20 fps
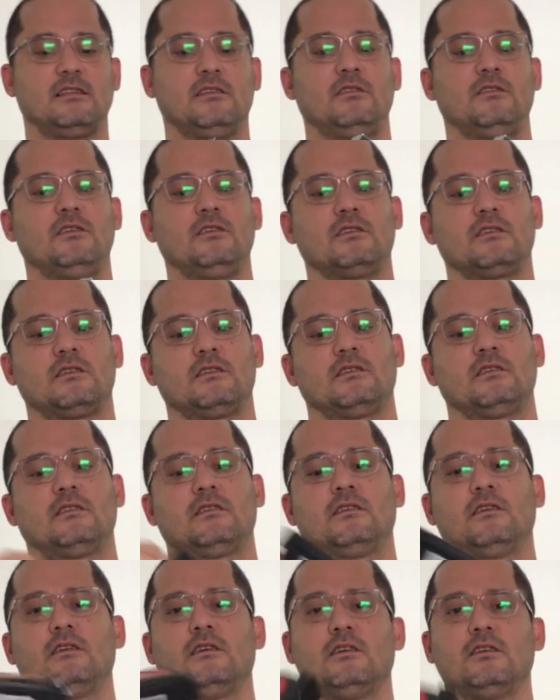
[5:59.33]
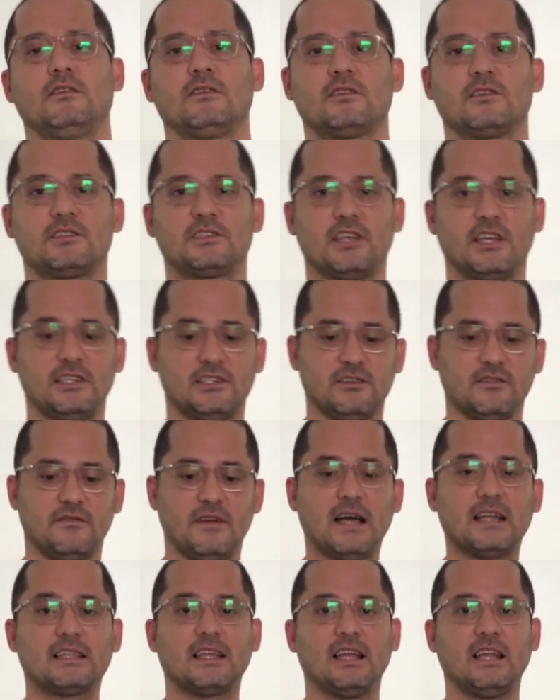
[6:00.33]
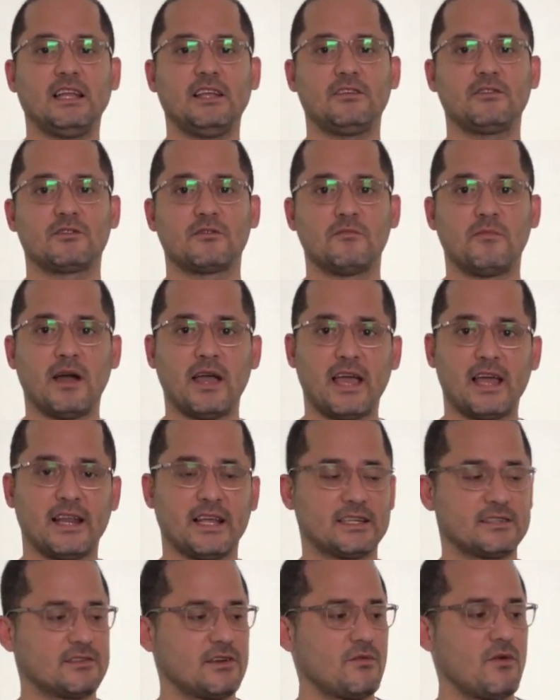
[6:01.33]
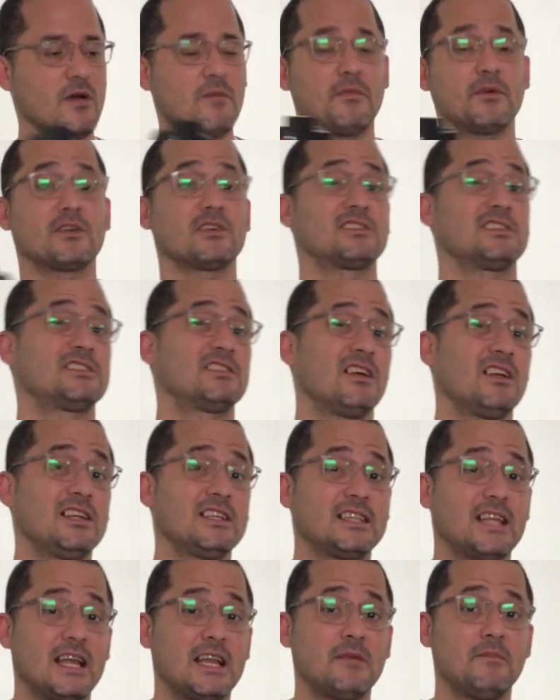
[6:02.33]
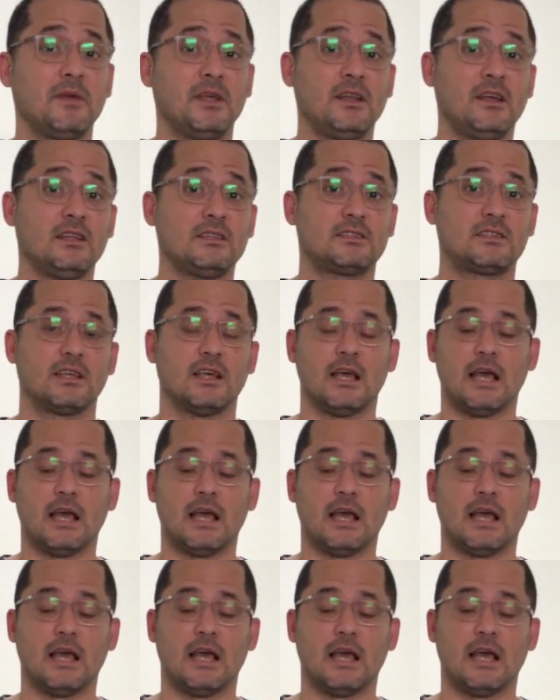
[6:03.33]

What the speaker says: Look, you could change the battery, you could buy an extra one because it's only 30 minutes.